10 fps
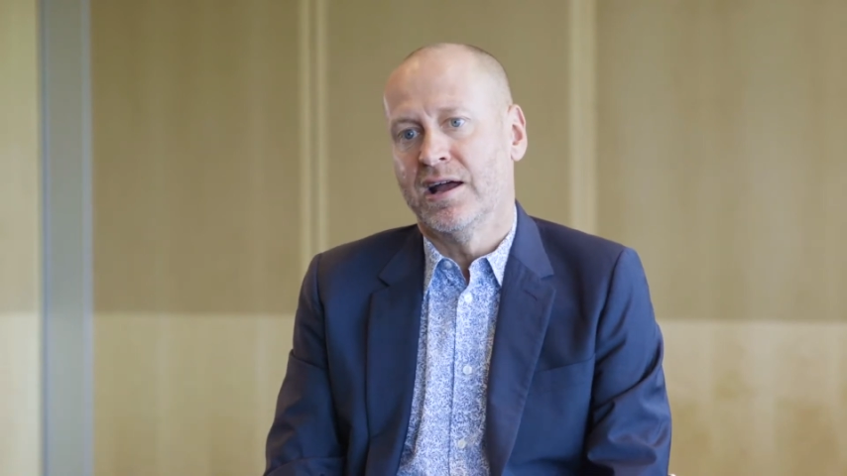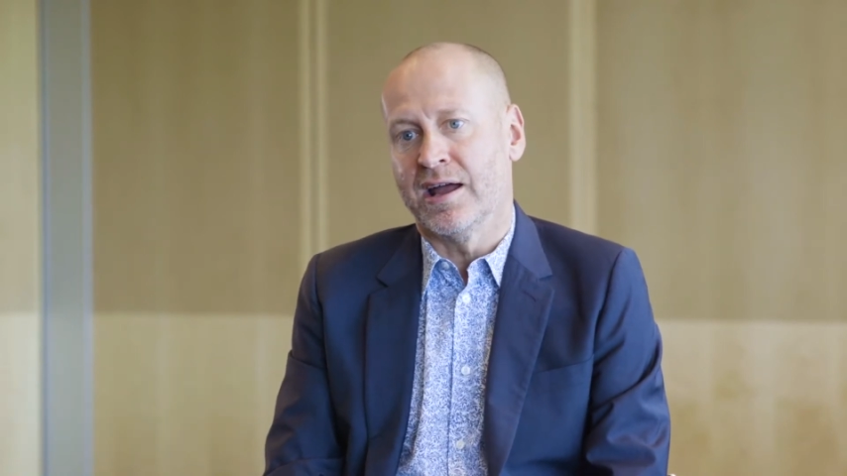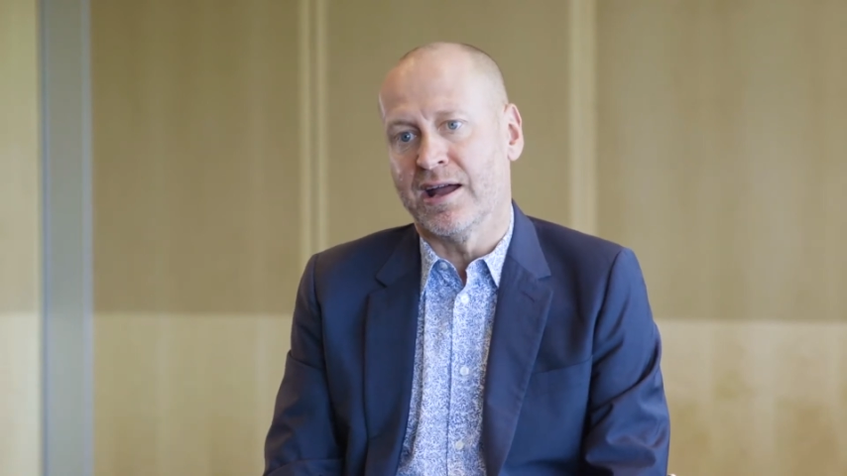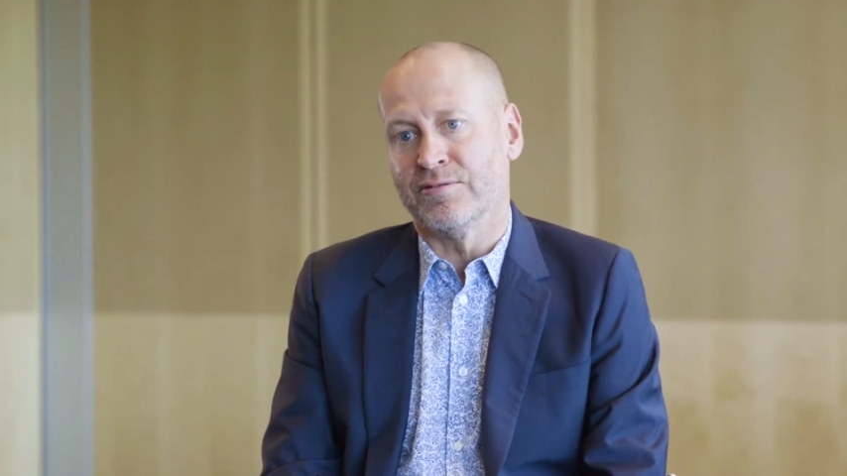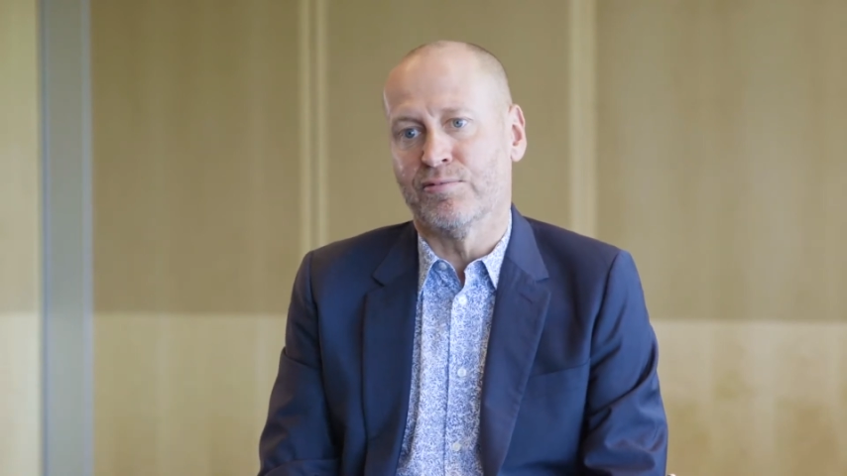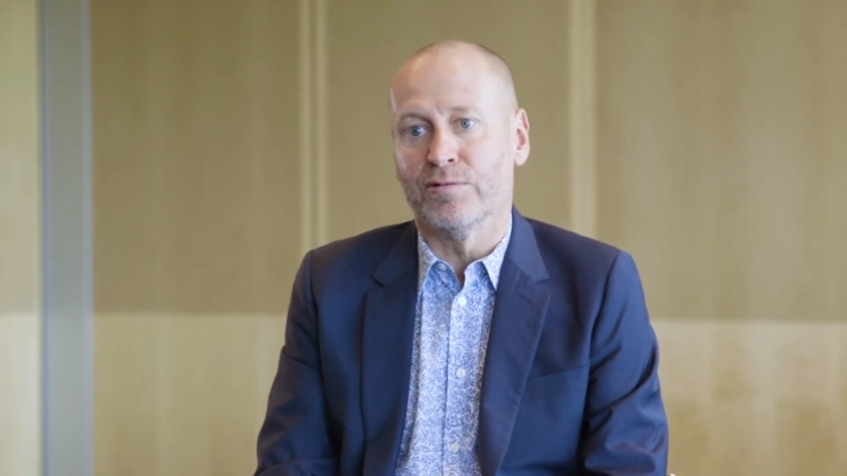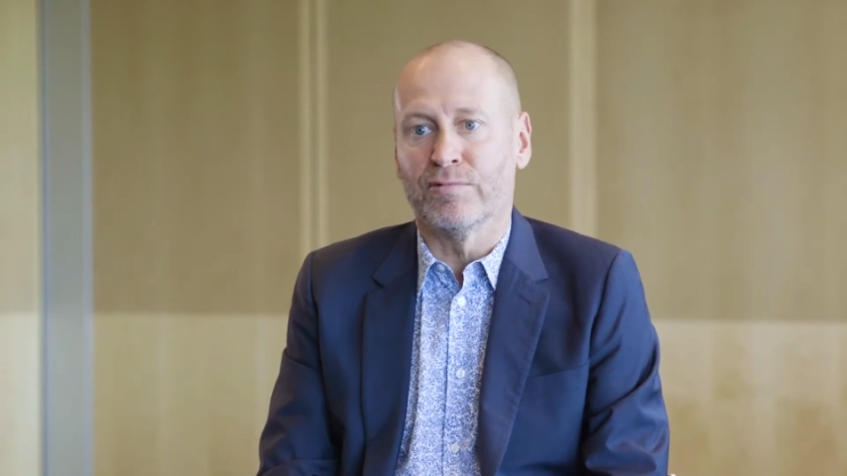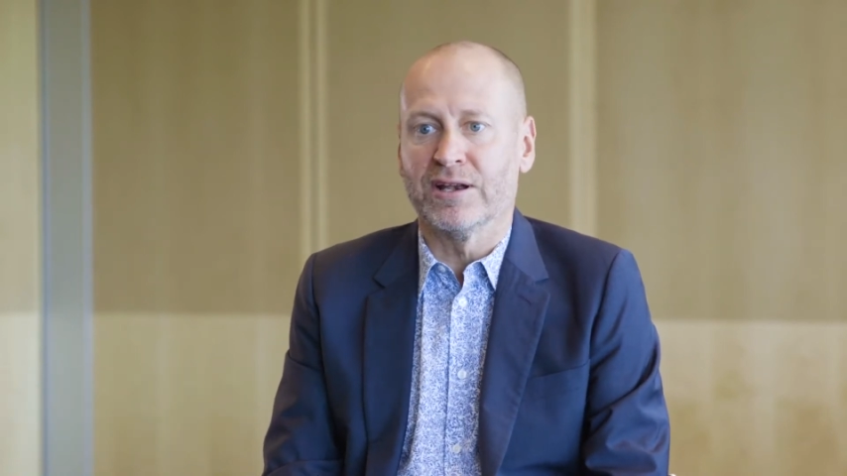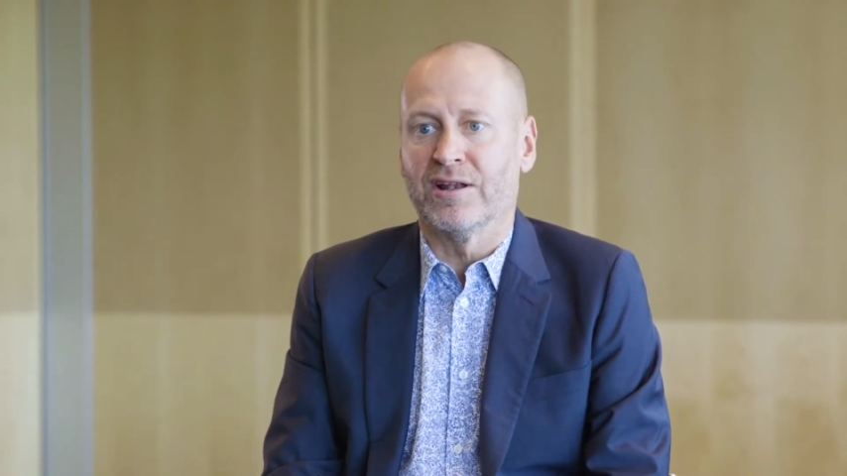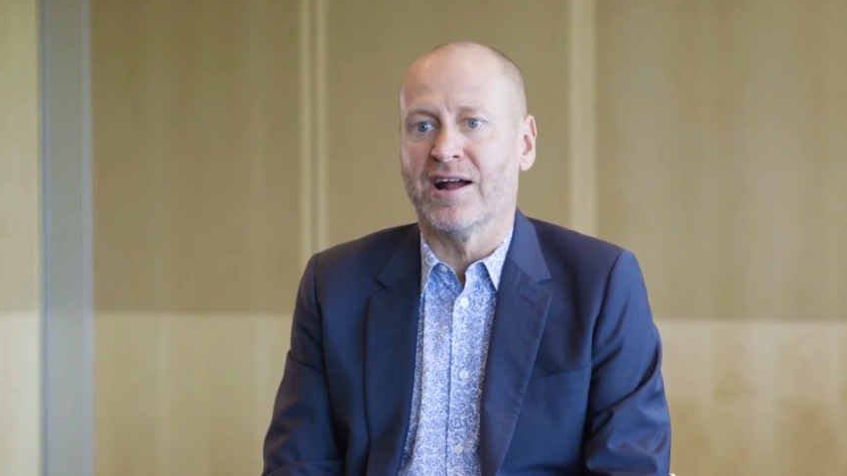And what
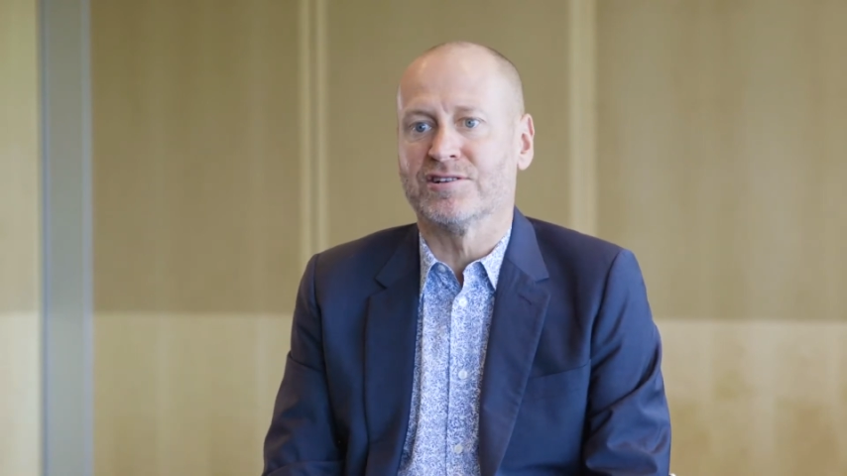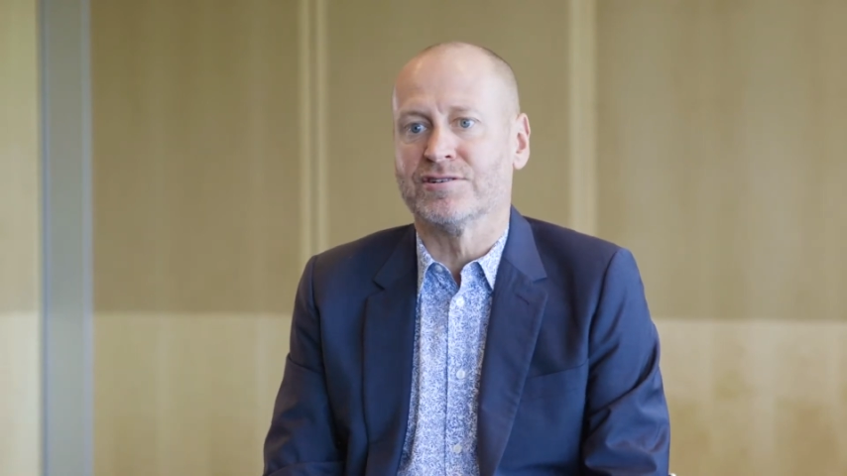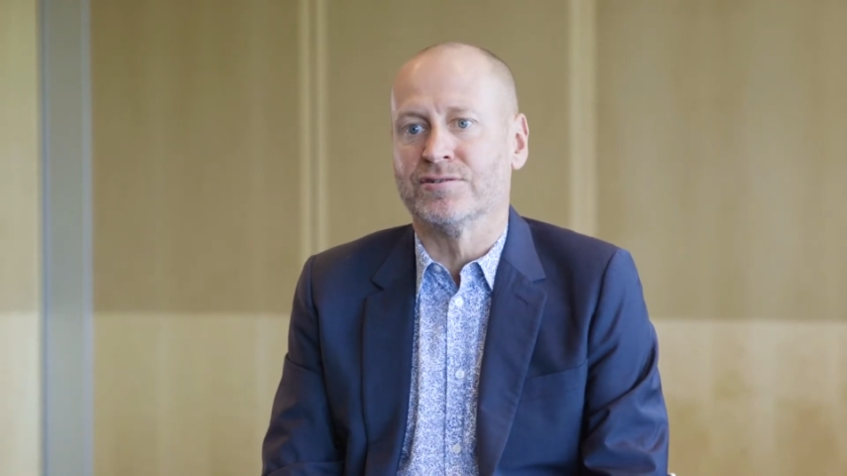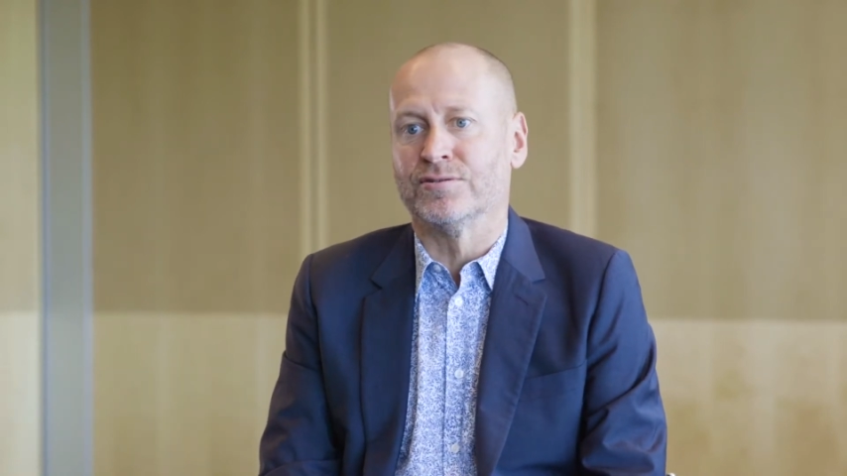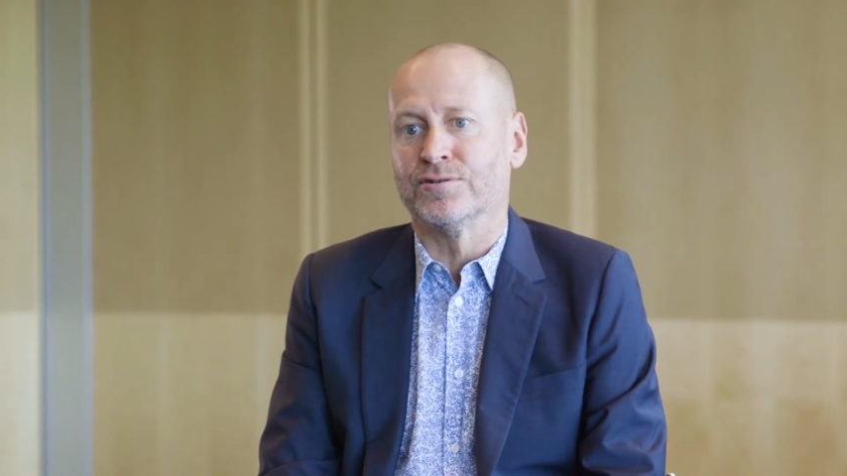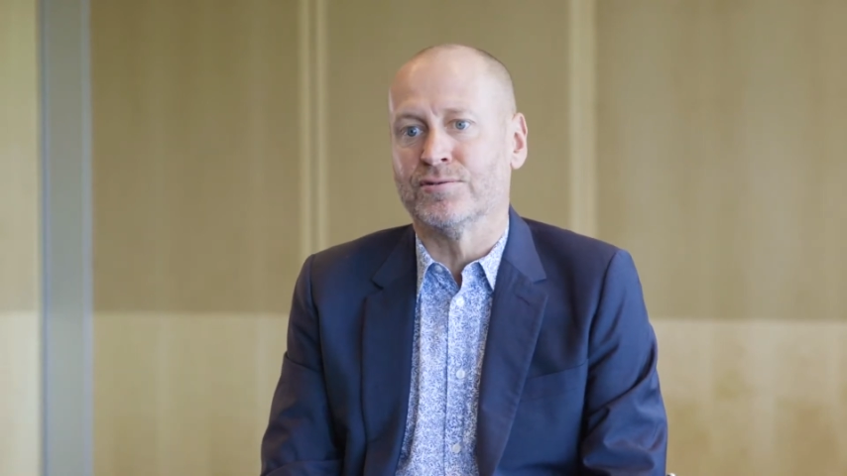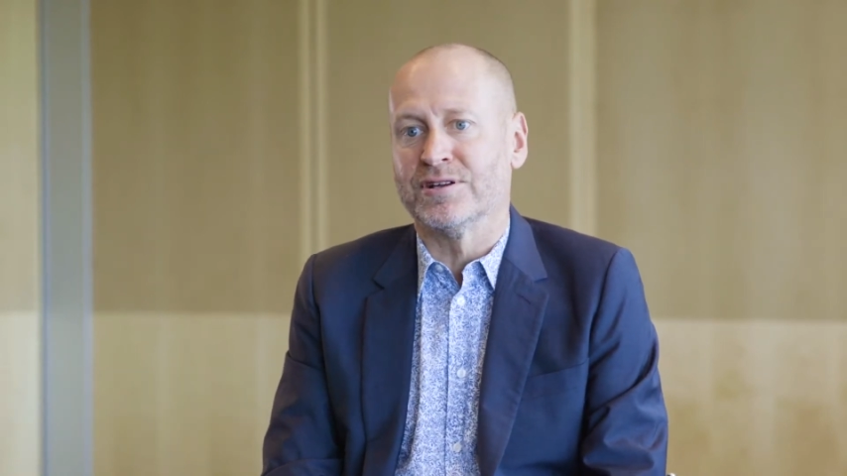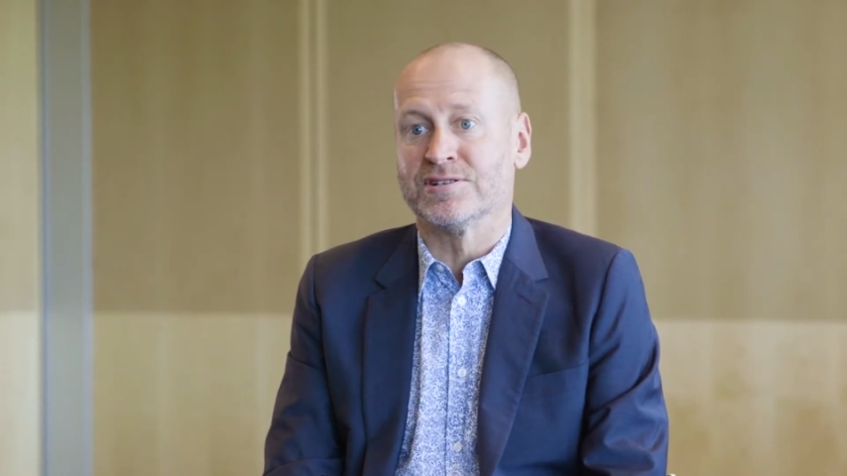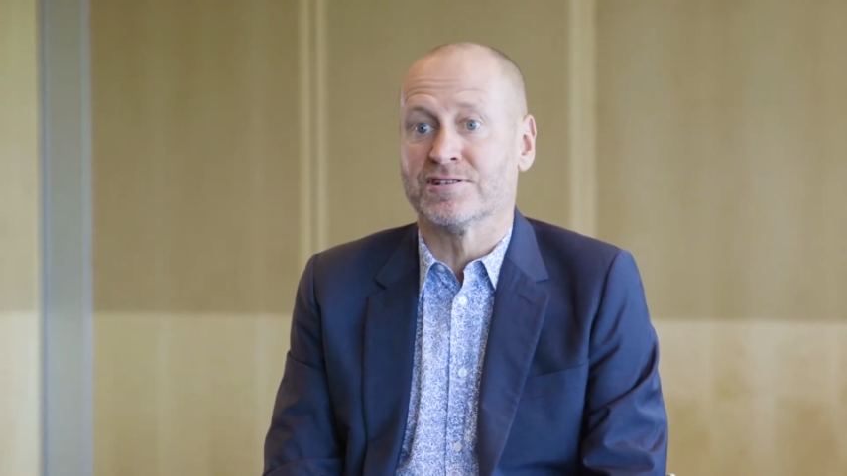we'd like to do is